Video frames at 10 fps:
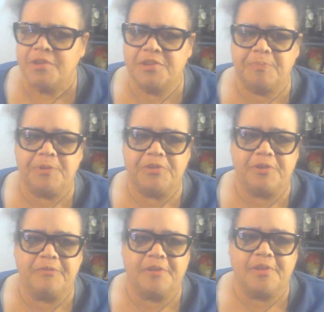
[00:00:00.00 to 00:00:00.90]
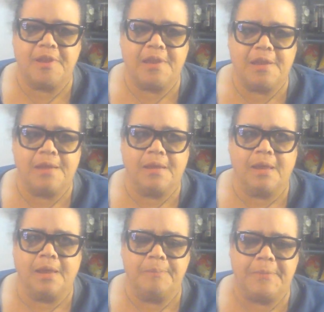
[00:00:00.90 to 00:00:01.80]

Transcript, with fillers: specifically uh,